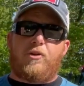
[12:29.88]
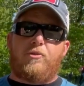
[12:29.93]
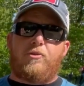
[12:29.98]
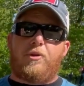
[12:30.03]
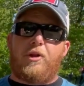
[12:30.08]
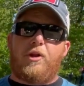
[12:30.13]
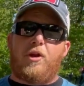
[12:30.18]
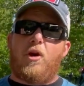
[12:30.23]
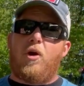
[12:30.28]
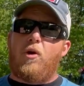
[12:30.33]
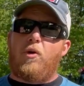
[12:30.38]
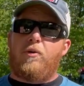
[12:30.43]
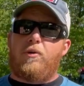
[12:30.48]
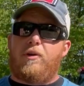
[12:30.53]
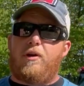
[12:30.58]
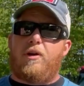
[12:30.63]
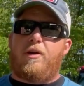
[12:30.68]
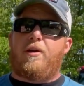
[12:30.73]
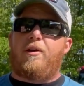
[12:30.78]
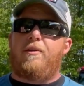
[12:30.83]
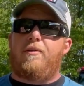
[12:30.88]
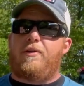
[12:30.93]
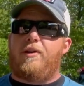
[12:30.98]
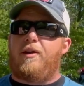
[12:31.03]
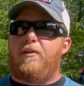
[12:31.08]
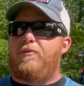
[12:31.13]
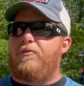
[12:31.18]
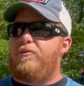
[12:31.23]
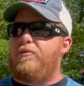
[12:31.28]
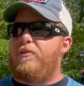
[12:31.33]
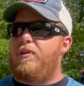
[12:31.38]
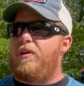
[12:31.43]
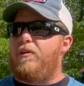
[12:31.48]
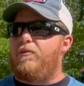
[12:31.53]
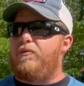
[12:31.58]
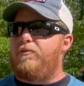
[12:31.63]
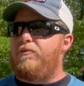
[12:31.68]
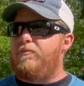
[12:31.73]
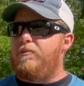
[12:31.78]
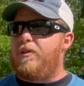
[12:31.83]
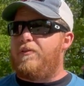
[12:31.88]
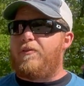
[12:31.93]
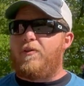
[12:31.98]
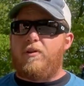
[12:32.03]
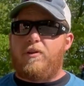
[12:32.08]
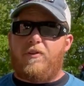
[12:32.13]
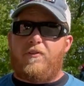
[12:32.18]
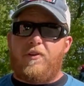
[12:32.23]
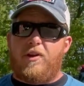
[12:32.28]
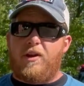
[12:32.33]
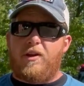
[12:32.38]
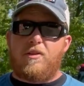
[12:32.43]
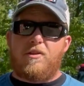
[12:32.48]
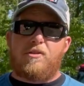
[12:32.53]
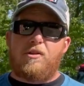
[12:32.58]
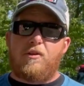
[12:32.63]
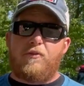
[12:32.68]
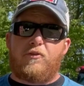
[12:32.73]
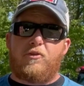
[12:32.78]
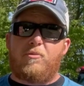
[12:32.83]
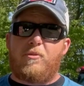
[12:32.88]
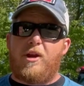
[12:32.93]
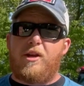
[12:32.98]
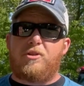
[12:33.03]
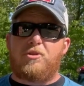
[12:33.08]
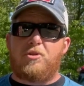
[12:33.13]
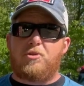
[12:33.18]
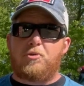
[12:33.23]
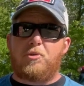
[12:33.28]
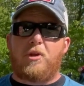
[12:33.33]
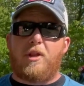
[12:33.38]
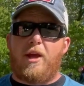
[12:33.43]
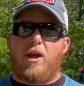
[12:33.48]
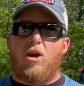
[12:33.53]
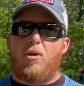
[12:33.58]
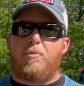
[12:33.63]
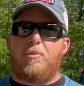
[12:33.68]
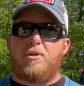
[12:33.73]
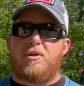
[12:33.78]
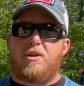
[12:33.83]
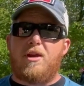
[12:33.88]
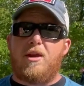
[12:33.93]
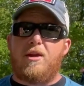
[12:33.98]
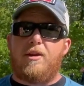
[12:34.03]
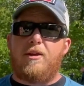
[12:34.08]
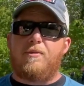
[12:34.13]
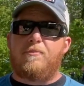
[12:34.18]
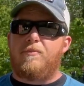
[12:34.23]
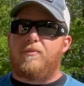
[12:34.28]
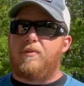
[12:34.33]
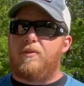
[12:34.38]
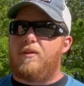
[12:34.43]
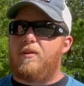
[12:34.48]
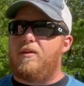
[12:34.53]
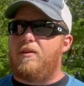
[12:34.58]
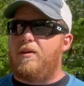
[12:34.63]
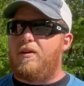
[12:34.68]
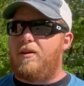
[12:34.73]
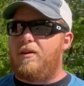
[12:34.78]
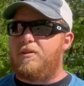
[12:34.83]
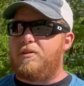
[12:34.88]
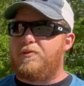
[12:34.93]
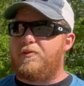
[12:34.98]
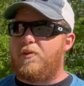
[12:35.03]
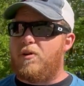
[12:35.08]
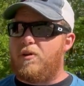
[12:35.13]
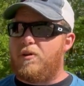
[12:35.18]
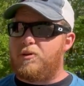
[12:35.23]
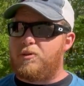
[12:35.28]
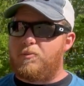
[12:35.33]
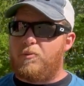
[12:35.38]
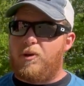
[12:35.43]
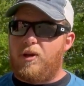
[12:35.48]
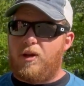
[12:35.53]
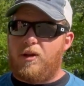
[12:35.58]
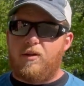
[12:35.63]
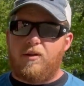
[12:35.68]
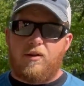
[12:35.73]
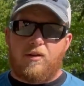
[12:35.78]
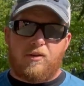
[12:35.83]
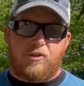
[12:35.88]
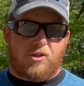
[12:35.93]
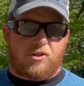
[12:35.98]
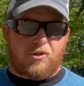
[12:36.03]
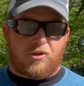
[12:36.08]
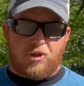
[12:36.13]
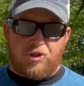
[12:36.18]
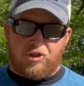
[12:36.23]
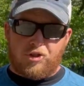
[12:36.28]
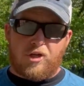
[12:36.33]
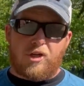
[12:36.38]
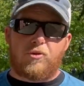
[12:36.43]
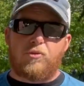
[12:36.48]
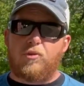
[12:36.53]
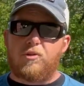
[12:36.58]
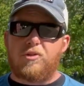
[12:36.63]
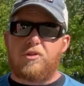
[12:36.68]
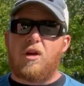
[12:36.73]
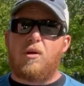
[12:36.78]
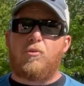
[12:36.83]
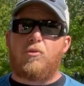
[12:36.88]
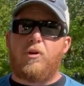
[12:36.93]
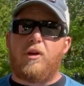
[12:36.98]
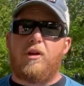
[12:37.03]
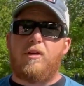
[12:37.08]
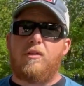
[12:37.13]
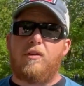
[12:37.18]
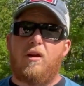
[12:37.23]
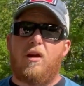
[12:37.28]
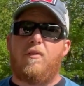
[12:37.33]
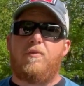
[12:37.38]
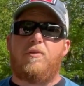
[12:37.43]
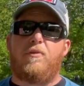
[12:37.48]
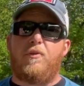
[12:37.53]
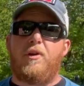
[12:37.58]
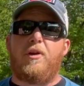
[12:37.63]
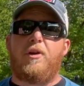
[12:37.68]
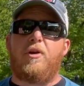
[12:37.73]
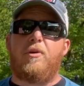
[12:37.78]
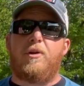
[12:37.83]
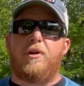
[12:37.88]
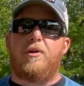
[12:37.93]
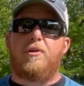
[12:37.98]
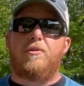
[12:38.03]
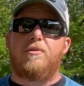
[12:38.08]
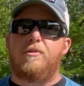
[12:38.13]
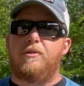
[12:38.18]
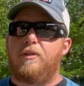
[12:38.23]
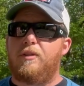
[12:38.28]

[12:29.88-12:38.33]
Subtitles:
really know if any of this information is really helping you any. As far as me, just the general summary of the video here,